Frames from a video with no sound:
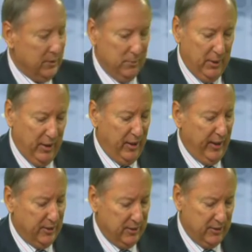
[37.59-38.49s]
I mean,
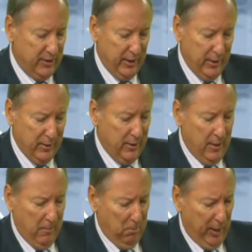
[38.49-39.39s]
EDS is there,
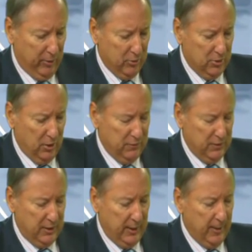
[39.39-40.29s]
Microsoft
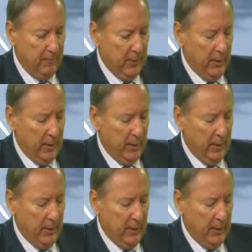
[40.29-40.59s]
is there,